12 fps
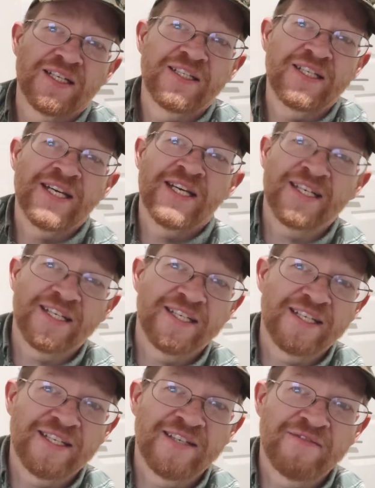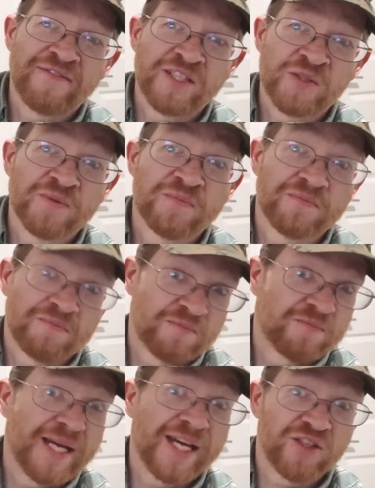NDA, it fits,
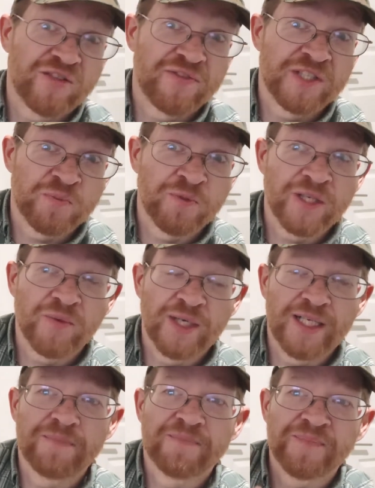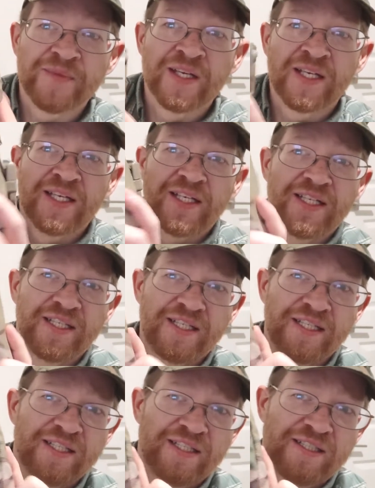actually fits pretty well.
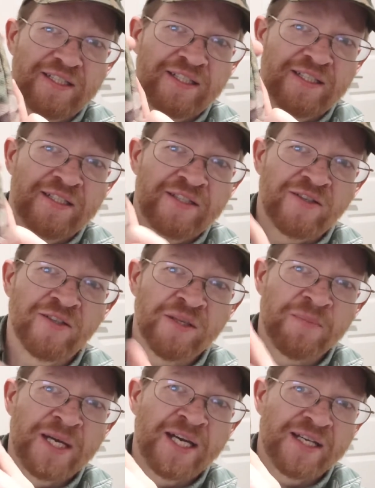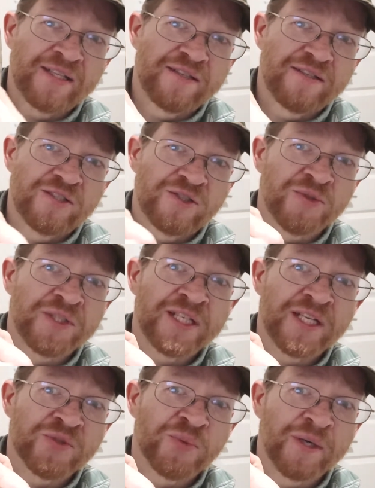And on the back, this only
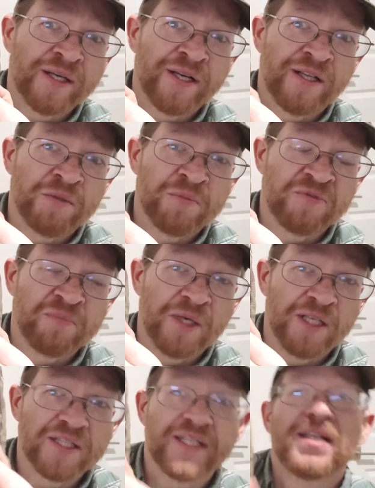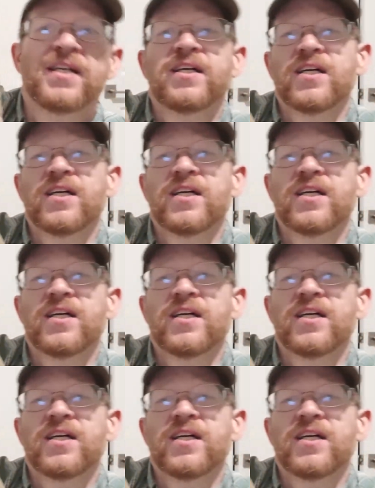takes one column of MOLLE.